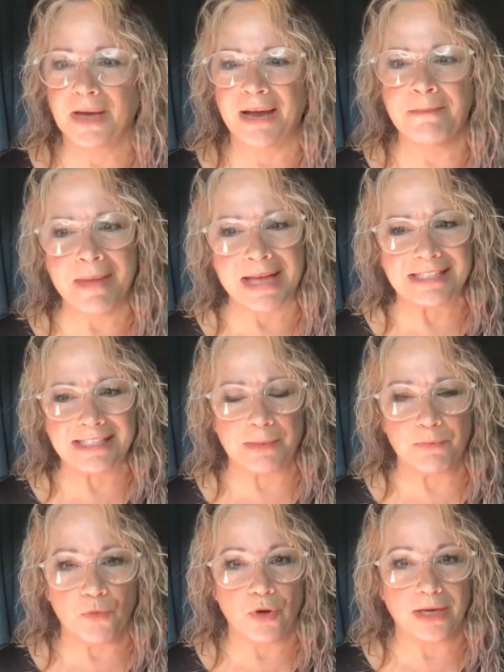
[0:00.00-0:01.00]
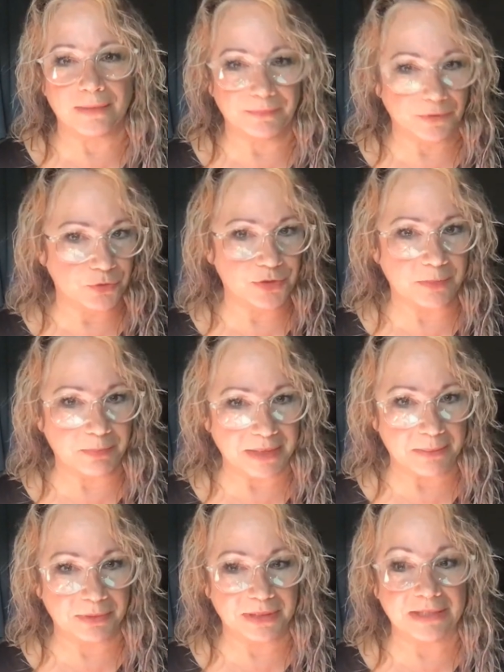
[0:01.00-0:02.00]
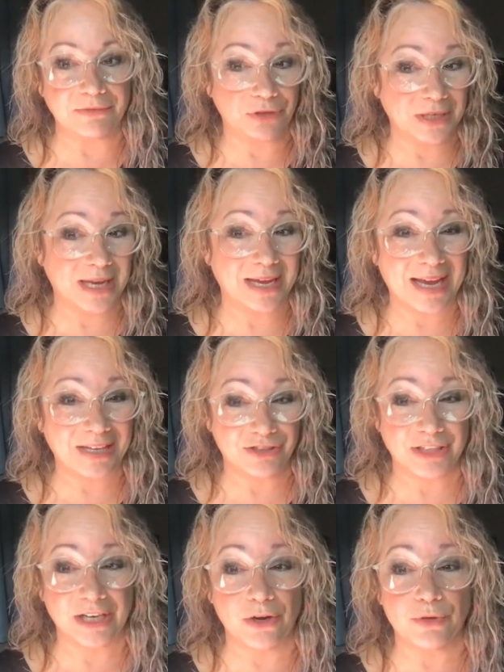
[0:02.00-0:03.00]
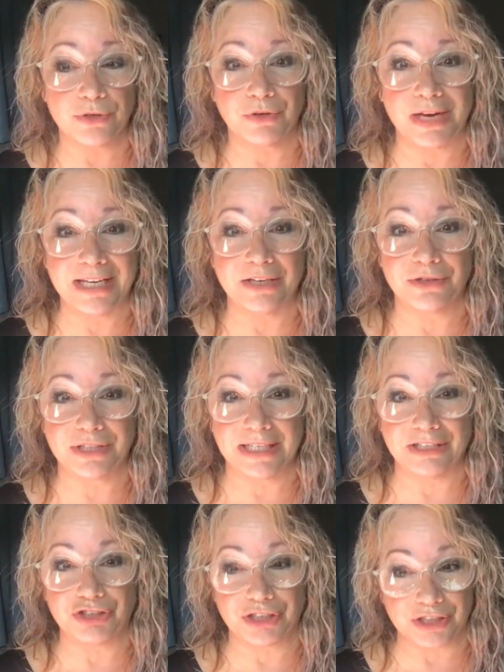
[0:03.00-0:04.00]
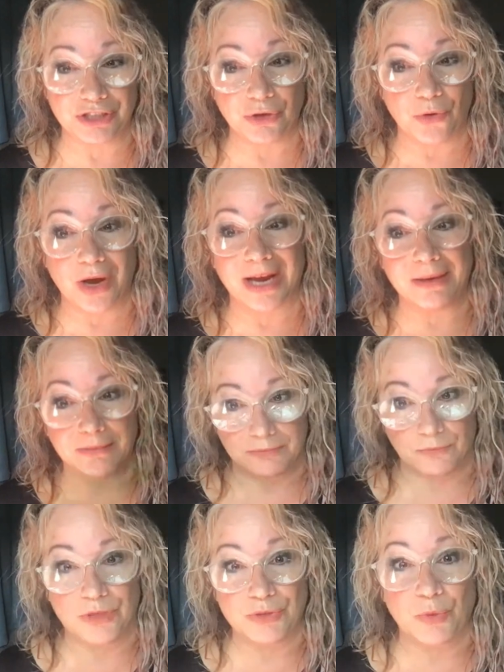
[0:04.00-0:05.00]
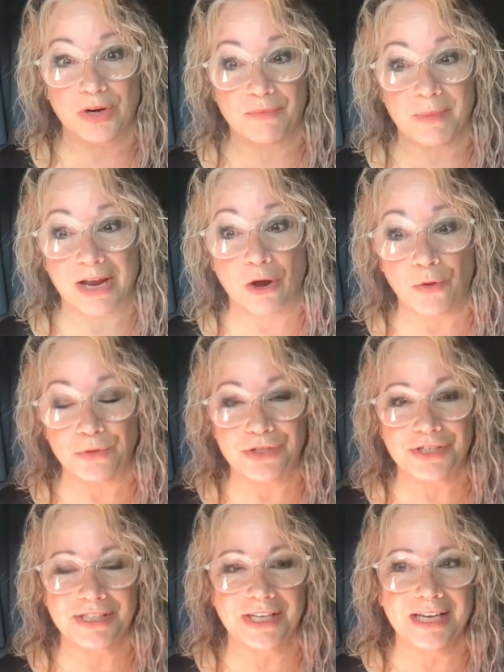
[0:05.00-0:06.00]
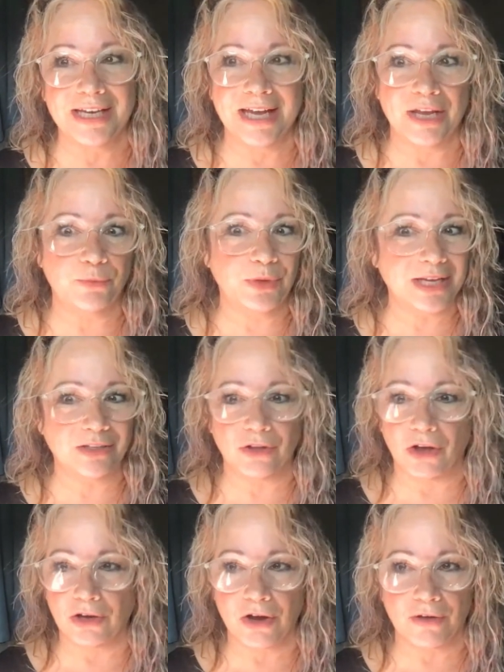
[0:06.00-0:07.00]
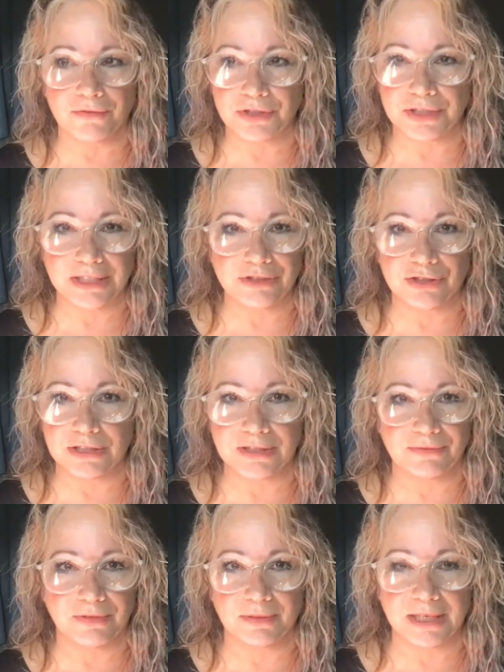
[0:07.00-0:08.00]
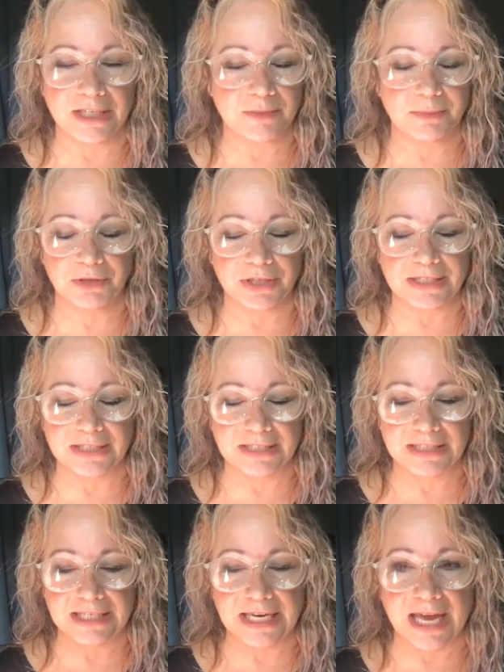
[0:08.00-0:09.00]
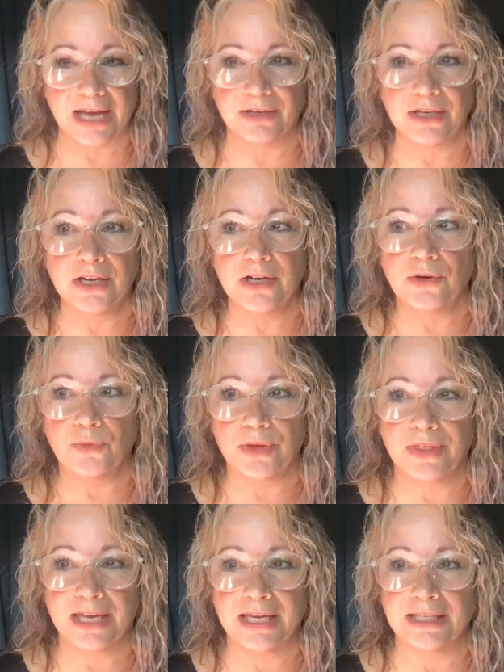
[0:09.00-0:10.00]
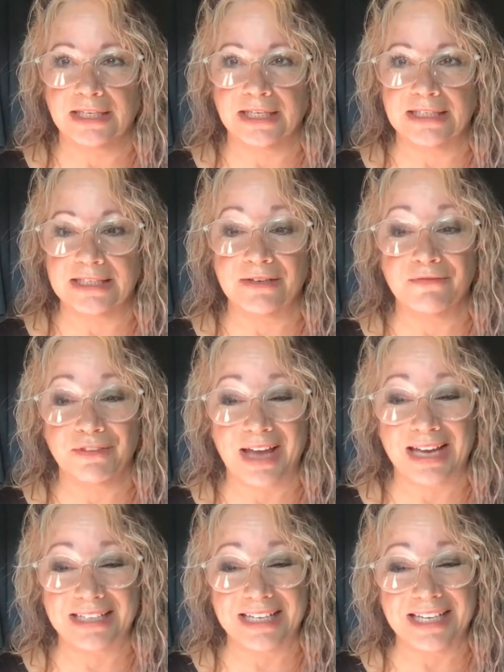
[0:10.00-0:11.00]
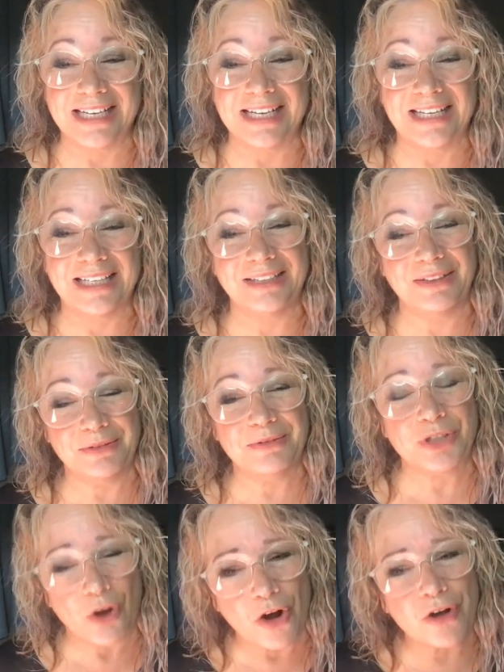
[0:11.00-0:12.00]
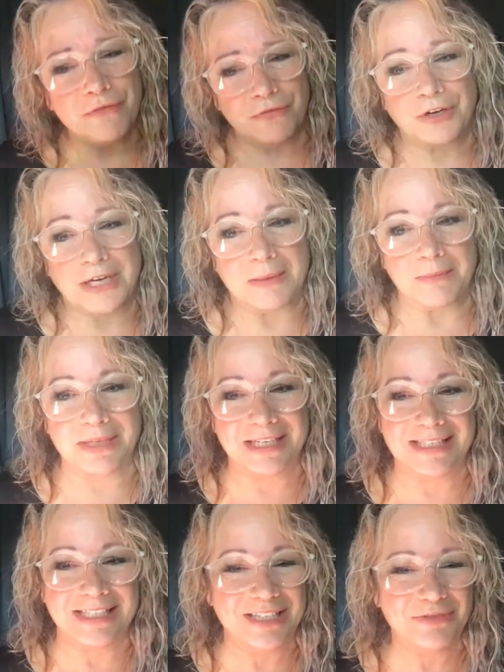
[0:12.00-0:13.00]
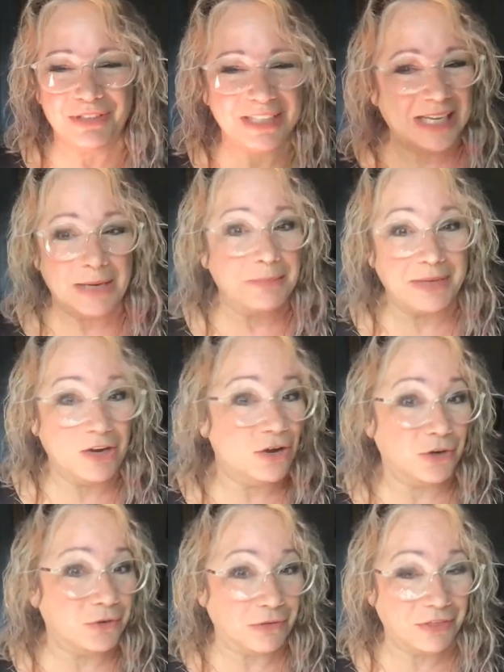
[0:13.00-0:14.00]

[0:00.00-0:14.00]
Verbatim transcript: I met someone who was a big believer. actually, I owned a radio station, so I was one of my hosts, and we had long conversations about the experiences he had with aliens. In fact, it, it was hard for him because he didn't really like being on Earth